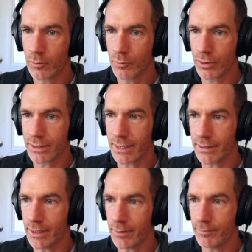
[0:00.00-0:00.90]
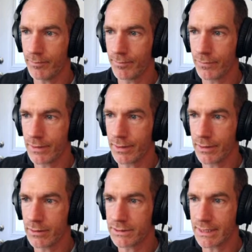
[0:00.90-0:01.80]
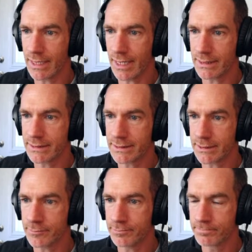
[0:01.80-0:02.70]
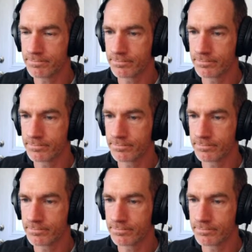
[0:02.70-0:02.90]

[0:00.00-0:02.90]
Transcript: bring that up. Here's the Edison.